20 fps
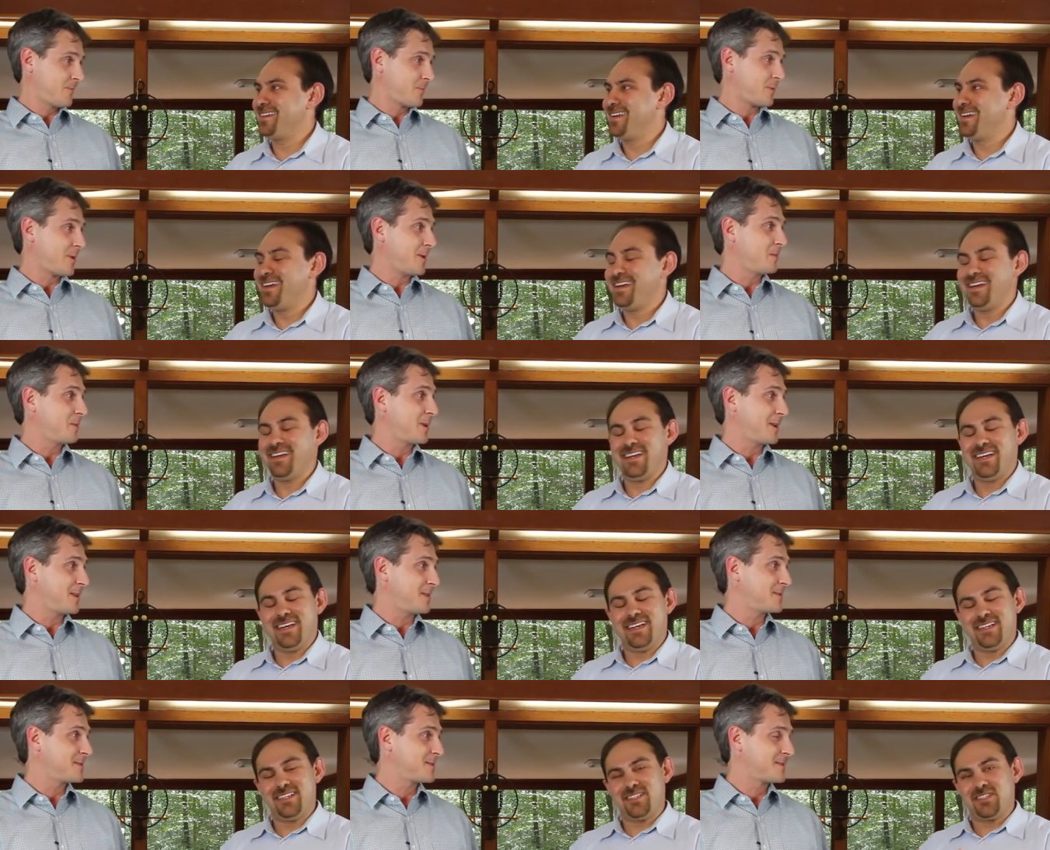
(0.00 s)
Speaker 1: green
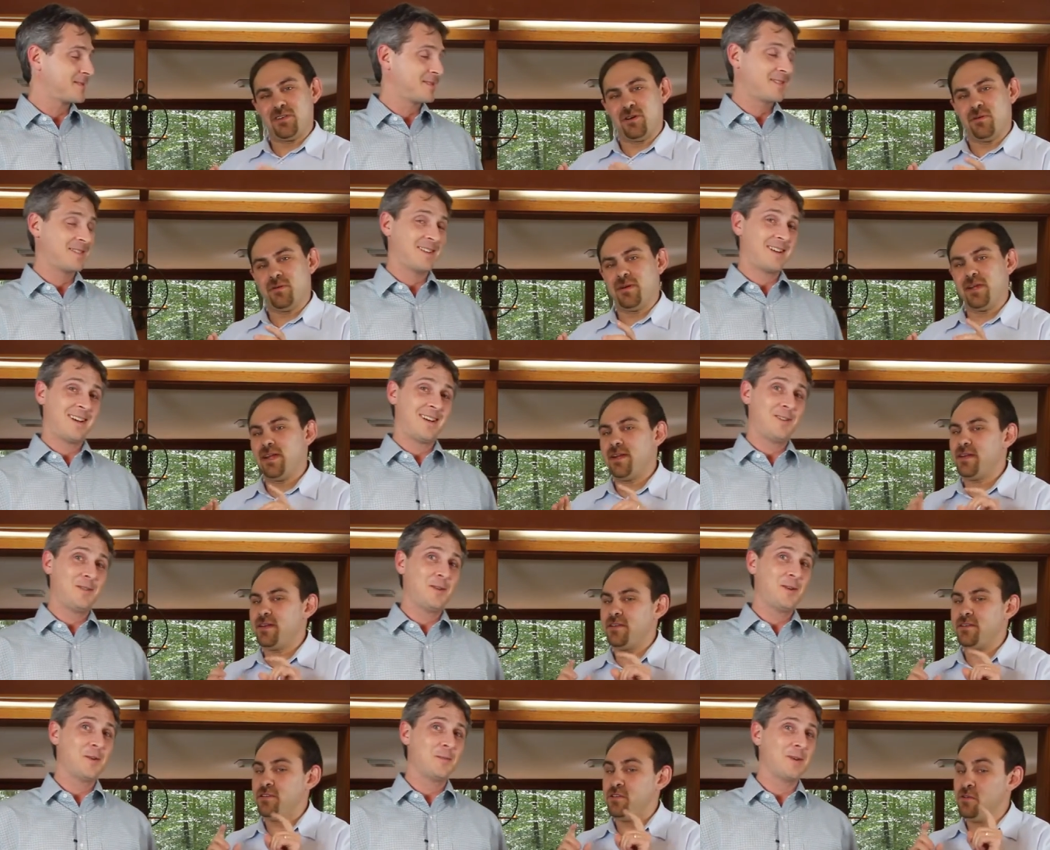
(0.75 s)
beans. So I
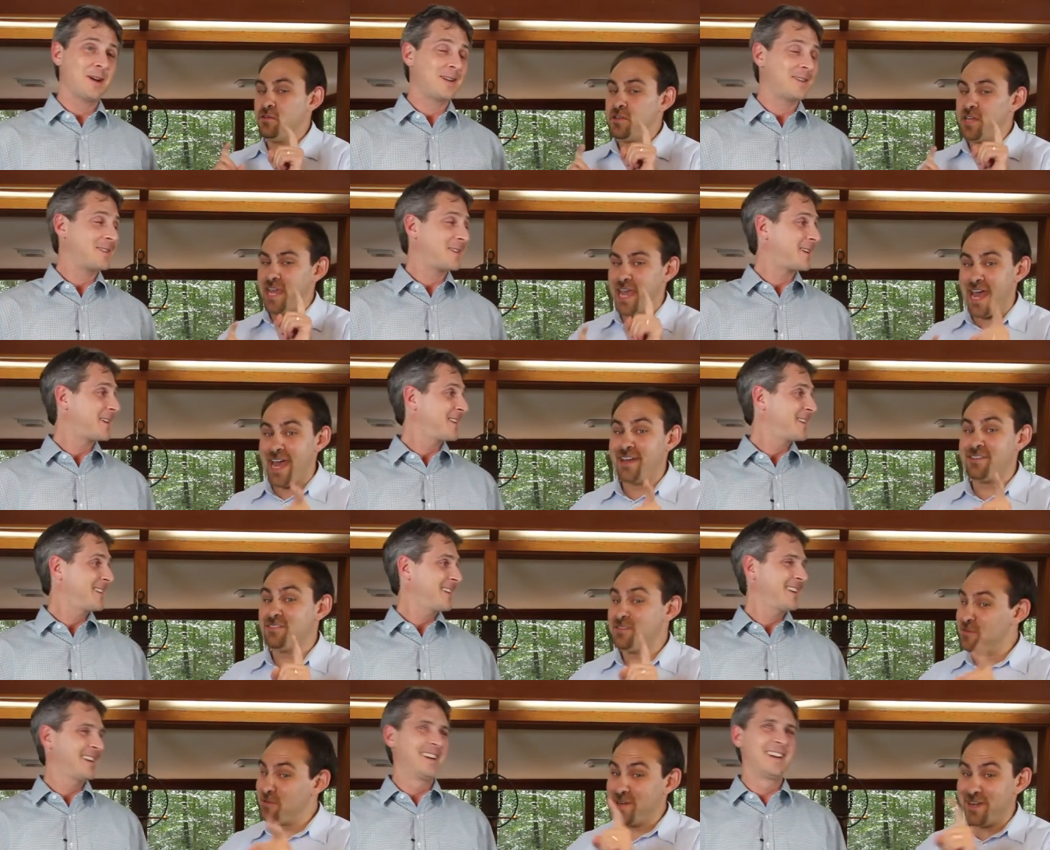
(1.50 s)
don't know. You
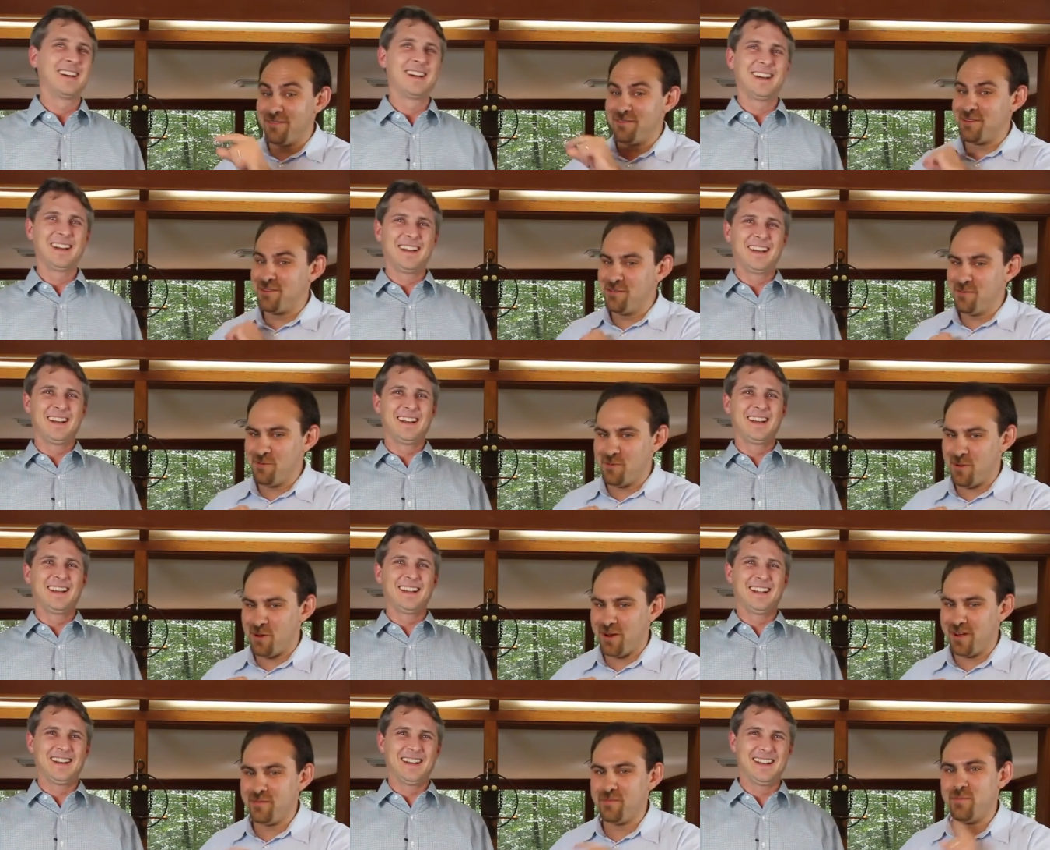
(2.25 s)
can that. do whatever you
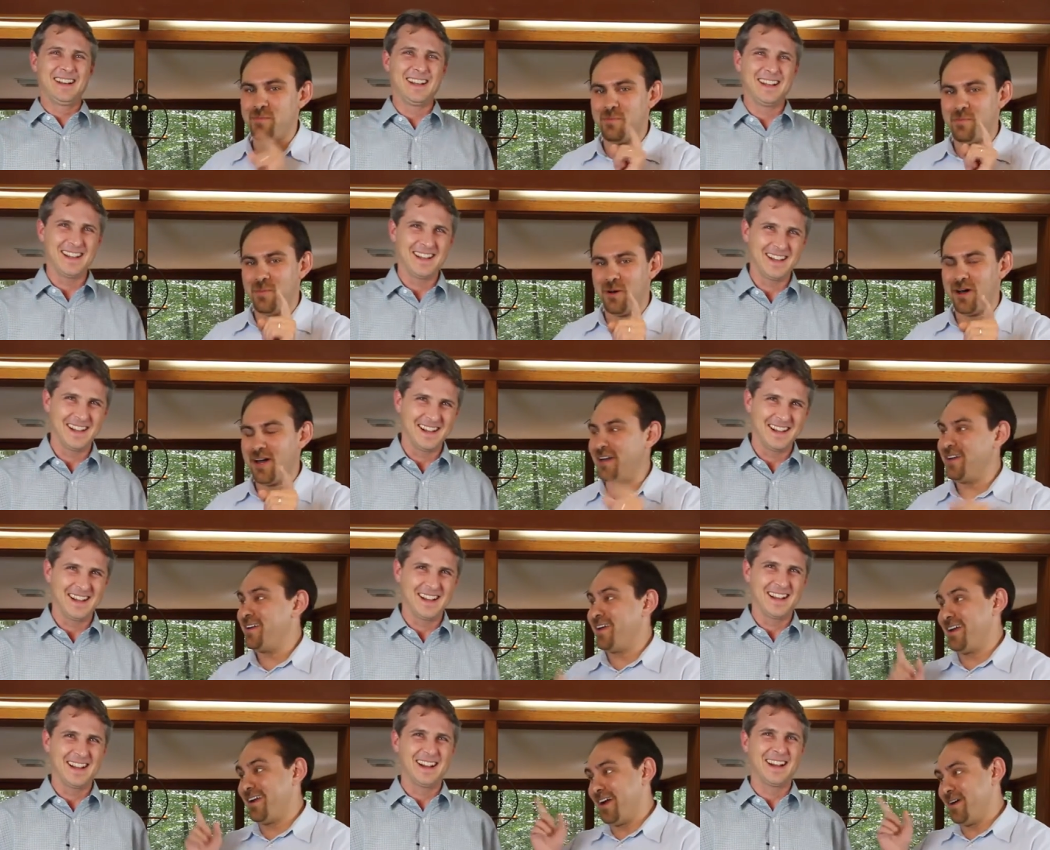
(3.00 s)
want,
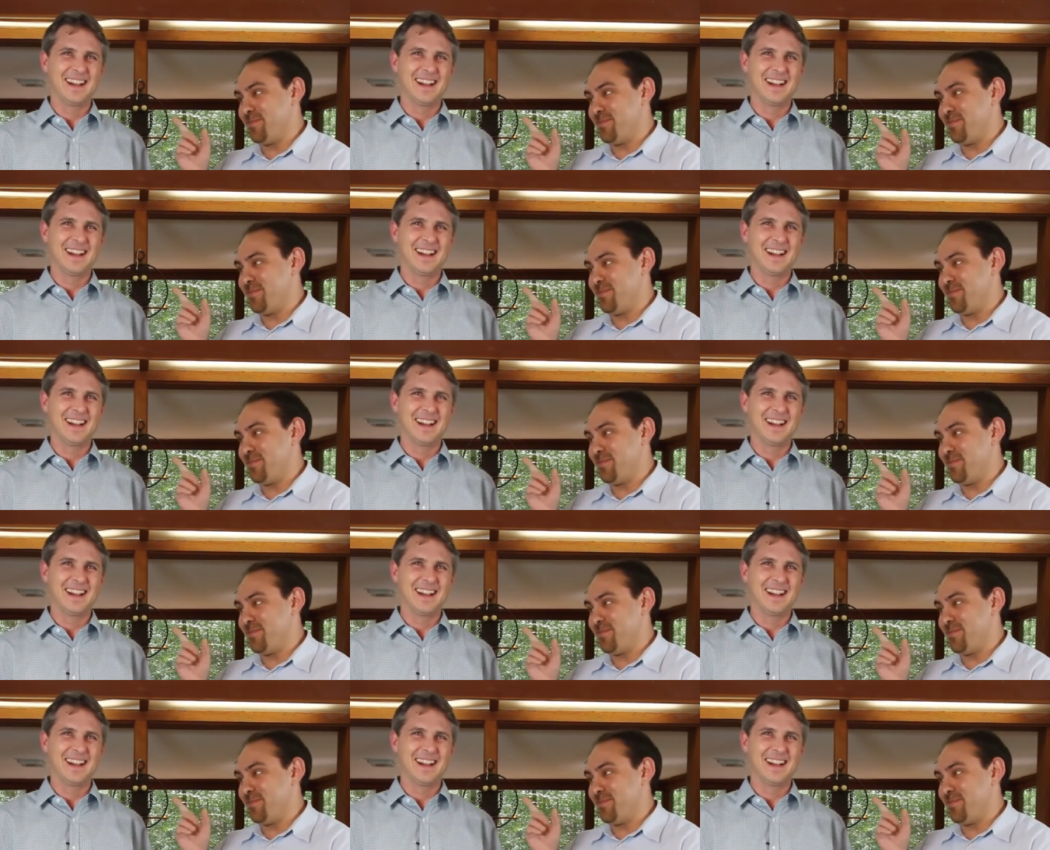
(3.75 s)
but and I